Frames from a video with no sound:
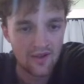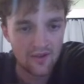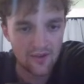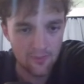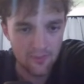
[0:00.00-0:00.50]

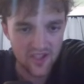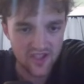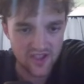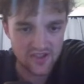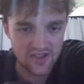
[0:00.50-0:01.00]
Simply
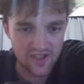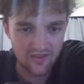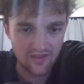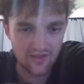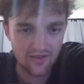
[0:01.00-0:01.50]

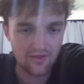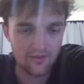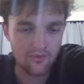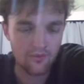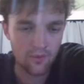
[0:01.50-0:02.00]
g6, and
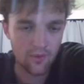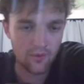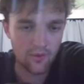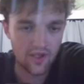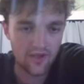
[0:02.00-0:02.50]

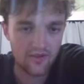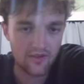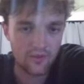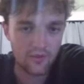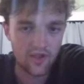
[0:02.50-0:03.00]
where does
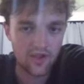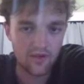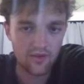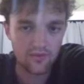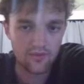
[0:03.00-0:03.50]
the queen
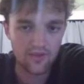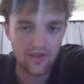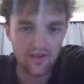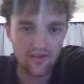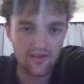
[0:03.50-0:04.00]
go
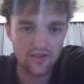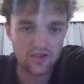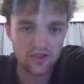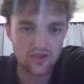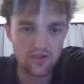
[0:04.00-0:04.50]
that doesn't
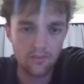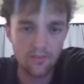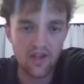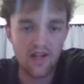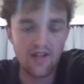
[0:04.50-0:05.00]
just drop
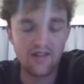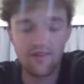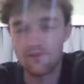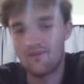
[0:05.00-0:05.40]
the knight?